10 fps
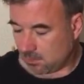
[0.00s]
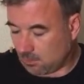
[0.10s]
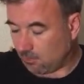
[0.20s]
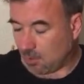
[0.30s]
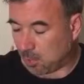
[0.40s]

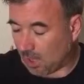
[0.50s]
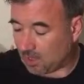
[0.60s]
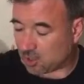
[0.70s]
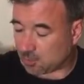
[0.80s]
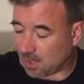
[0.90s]

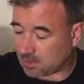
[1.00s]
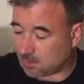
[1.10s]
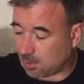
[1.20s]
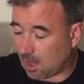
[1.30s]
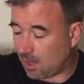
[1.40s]
Replenish my
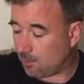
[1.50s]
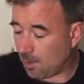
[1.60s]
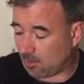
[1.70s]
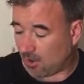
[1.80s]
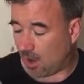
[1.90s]
supply of
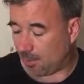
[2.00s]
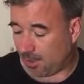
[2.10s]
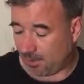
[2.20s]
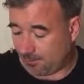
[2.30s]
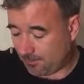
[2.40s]
bubble wrap
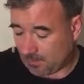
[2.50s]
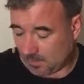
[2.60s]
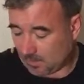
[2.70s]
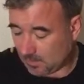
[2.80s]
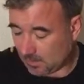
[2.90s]
here.
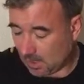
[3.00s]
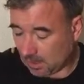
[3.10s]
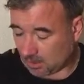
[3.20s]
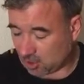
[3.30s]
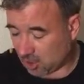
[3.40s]

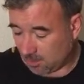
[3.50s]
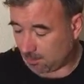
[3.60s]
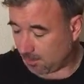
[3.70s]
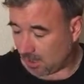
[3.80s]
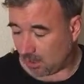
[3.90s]
I can ship,
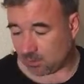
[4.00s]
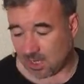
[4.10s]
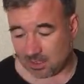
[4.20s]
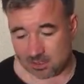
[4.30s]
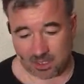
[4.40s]

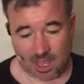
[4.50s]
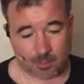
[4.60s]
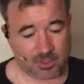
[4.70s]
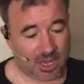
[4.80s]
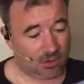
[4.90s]
10
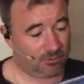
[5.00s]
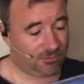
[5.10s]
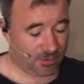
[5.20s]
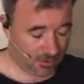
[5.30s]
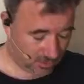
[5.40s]
slabs out
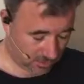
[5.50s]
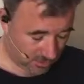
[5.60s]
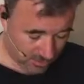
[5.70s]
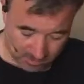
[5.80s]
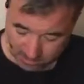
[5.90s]
for
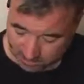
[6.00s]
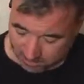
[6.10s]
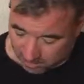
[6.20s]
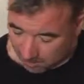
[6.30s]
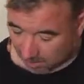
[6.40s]

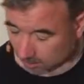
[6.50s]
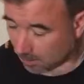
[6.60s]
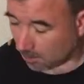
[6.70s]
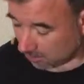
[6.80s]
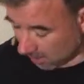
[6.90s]
the amount of
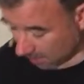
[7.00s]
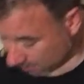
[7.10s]
bubble wrap